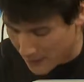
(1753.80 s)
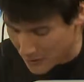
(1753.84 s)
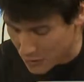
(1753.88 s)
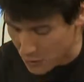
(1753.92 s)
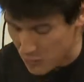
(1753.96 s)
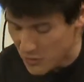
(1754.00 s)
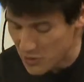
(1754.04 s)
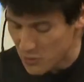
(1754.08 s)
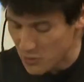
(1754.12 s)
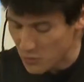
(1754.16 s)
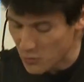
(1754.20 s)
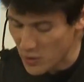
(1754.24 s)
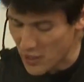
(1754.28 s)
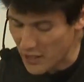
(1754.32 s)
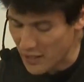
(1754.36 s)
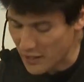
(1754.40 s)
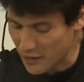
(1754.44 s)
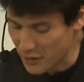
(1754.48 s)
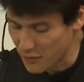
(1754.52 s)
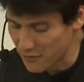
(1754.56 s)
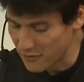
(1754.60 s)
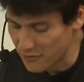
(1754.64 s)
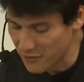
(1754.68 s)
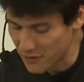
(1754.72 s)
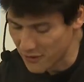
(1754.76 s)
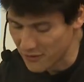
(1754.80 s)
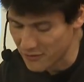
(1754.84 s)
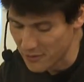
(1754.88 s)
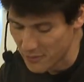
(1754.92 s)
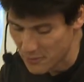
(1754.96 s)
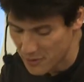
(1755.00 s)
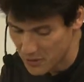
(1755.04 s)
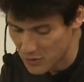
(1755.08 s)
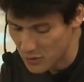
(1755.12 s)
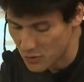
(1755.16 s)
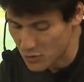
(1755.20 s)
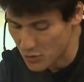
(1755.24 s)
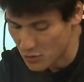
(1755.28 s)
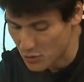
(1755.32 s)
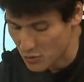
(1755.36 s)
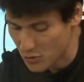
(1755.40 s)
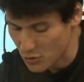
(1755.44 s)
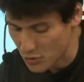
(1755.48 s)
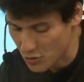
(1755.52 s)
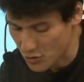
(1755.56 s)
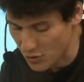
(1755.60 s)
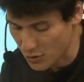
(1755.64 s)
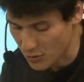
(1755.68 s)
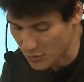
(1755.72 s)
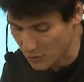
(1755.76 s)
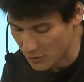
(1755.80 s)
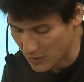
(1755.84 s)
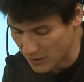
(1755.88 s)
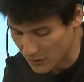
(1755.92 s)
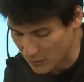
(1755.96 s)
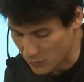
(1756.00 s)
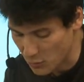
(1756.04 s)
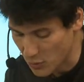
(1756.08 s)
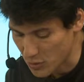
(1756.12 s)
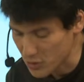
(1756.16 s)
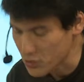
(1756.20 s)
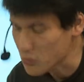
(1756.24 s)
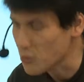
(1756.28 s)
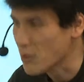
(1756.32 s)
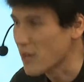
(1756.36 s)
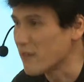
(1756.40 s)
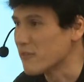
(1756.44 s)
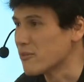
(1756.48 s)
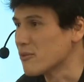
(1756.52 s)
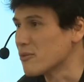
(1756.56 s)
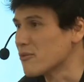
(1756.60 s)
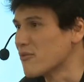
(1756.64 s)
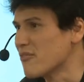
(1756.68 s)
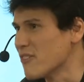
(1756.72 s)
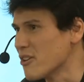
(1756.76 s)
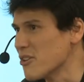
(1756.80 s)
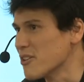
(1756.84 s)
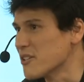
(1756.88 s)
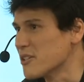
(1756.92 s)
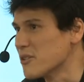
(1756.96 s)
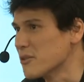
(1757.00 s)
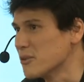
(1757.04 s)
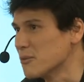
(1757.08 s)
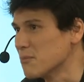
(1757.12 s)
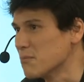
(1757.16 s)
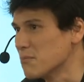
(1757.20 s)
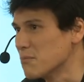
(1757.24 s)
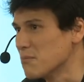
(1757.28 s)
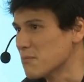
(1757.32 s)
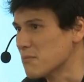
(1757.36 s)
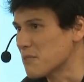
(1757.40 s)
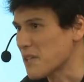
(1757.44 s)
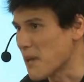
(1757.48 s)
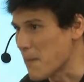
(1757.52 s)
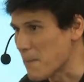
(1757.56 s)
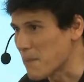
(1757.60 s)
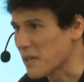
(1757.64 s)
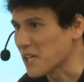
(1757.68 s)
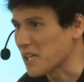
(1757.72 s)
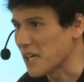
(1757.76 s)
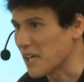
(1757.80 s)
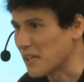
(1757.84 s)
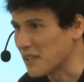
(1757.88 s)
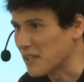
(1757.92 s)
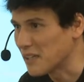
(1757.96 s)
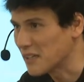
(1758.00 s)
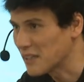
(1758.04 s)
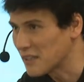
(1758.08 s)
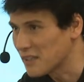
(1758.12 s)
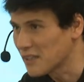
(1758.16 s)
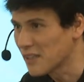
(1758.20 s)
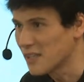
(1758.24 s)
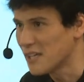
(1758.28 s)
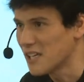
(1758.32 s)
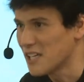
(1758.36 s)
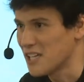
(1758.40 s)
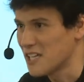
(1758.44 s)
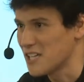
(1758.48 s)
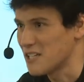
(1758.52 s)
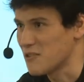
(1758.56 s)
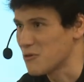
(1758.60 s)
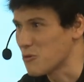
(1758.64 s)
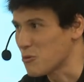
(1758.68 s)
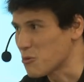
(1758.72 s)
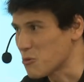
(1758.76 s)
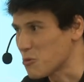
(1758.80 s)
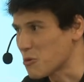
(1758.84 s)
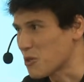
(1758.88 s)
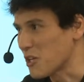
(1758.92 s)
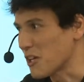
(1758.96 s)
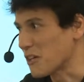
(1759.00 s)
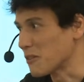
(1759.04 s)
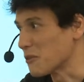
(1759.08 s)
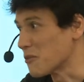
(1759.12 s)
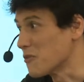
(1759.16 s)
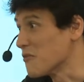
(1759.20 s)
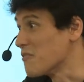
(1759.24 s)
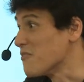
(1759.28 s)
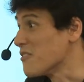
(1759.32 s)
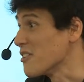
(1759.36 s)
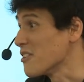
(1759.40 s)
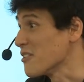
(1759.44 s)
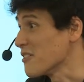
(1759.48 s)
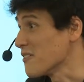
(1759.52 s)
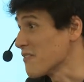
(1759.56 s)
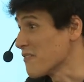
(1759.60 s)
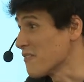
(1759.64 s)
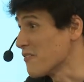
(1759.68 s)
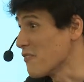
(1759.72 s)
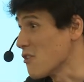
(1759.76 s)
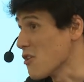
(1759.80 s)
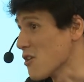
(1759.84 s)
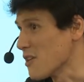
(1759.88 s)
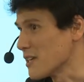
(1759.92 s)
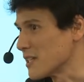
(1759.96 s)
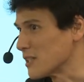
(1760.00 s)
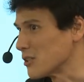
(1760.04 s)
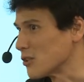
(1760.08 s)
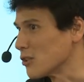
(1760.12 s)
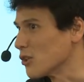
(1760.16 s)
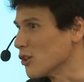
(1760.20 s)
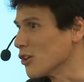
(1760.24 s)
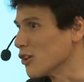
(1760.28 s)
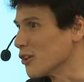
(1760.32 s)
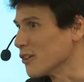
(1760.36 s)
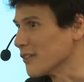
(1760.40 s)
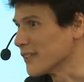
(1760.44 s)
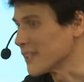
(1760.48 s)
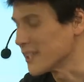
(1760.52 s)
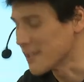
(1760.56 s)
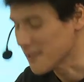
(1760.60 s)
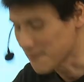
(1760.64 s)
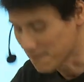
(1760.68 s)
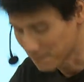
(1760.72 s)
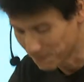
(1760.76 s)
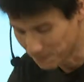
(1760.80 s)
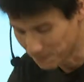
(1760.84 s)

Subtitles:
The reason why I go further is just to show you that once you have a very good game mechanic, you can go very far in the learning.